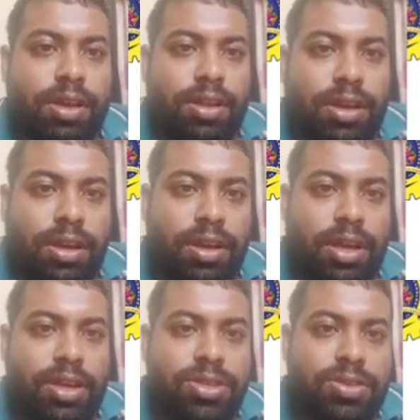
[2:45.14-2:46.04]
The
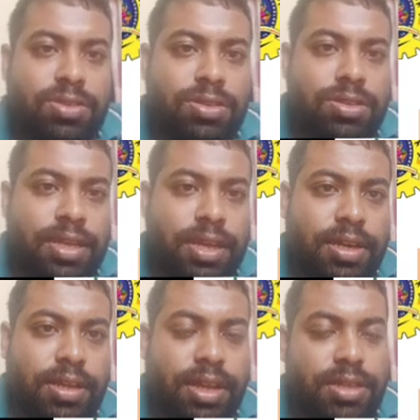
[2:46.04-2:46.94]

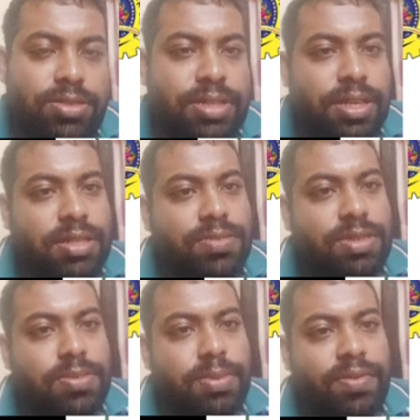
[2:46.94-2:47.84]
ISO standards
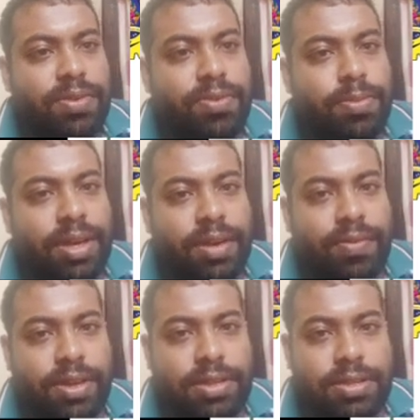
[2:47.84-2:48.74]
which benefit food
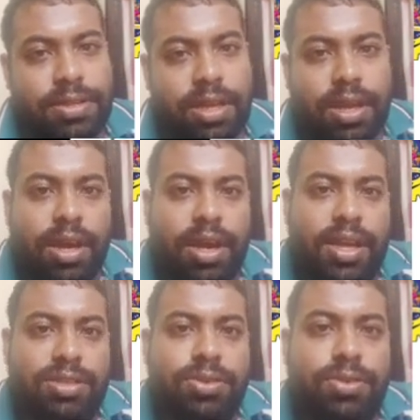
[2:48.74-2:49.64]
manufacturers.
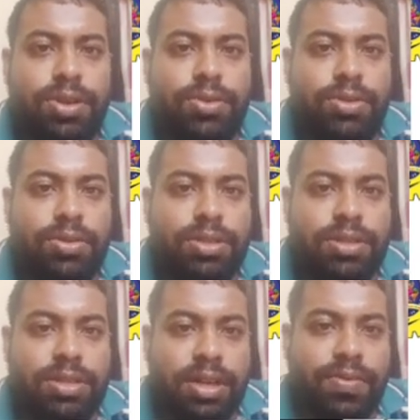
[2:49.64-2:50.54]
ISO 22000
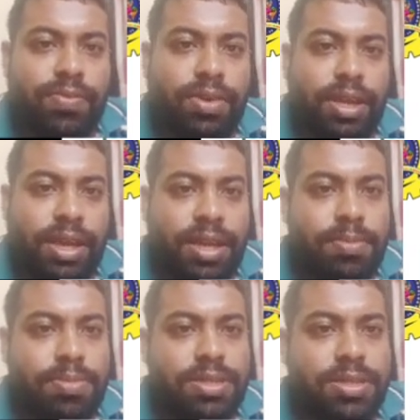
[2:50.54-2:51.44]
is relevant for
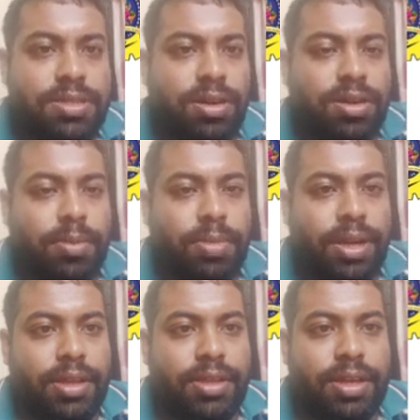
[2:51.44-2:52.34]
any business or
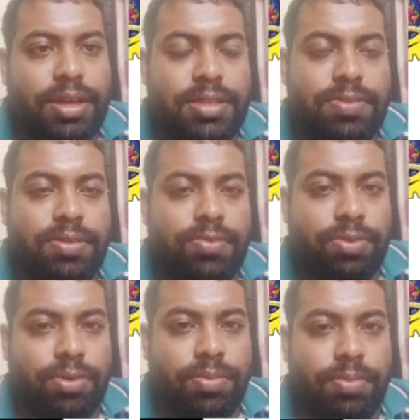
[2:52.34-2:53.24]
company that deals with
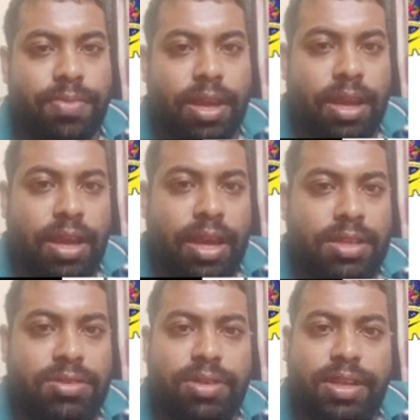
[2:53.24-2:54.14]
food.
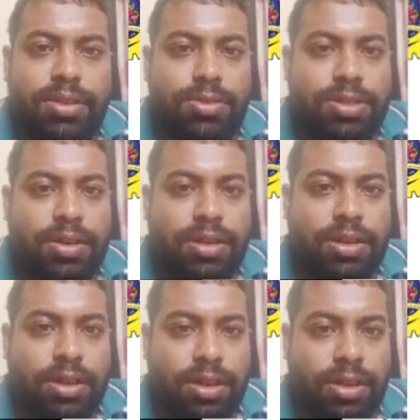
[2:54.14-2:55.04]
ISO 9000
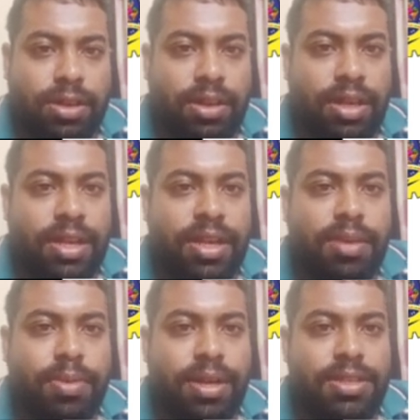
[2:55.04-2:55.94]
and the leading
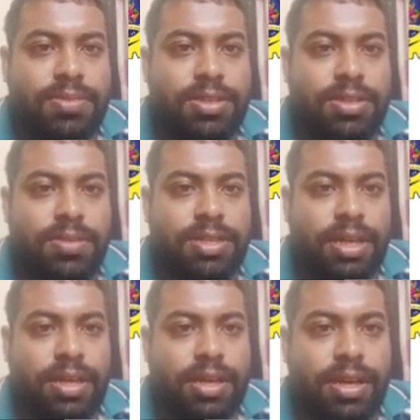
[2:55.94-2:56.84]
management system
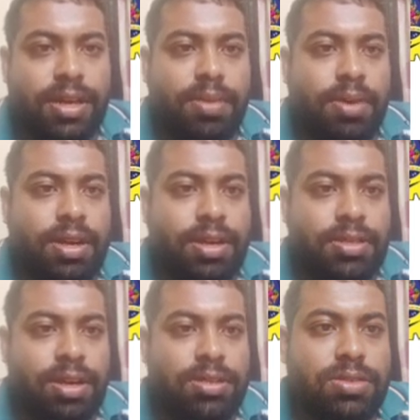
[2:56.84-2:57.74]
standard, but it is
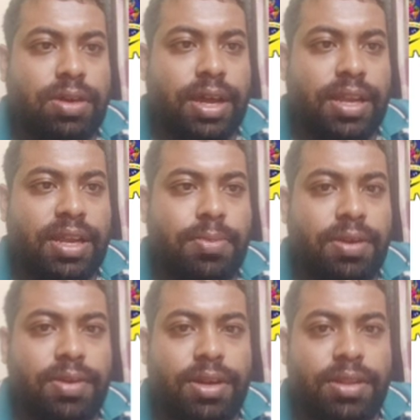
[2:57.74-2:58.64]
also highly
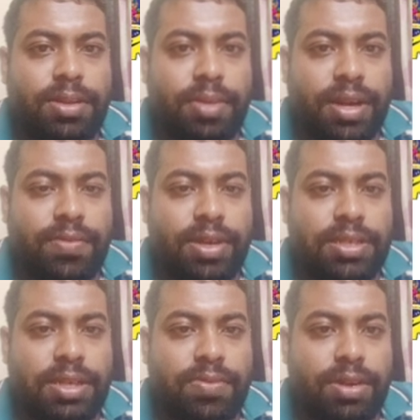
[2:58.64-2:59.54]
prevalent in the
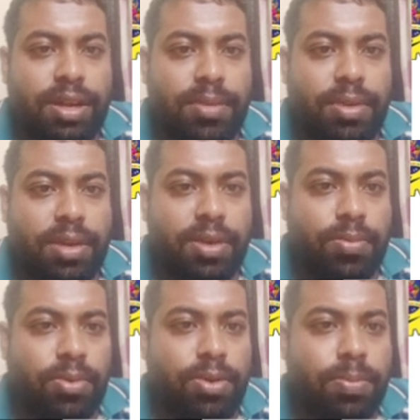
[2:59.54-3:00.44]
manufacturing world and becoming
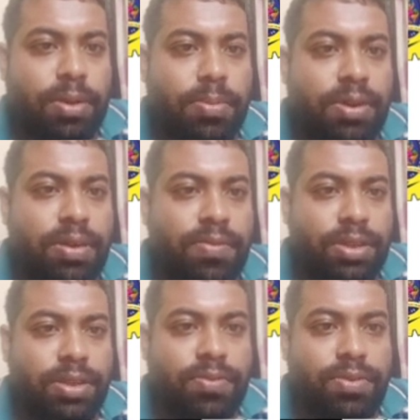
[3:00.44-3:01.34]
more popular
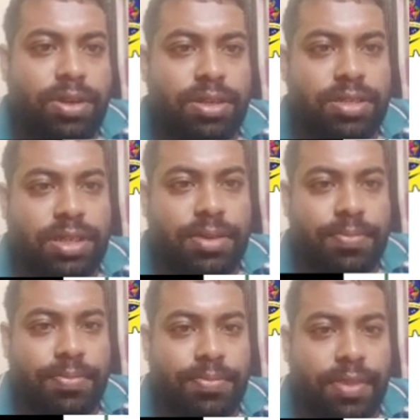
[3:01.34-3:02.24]
within the food industry.
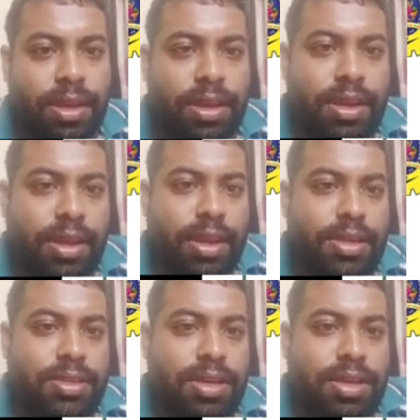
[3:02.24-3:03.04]
It is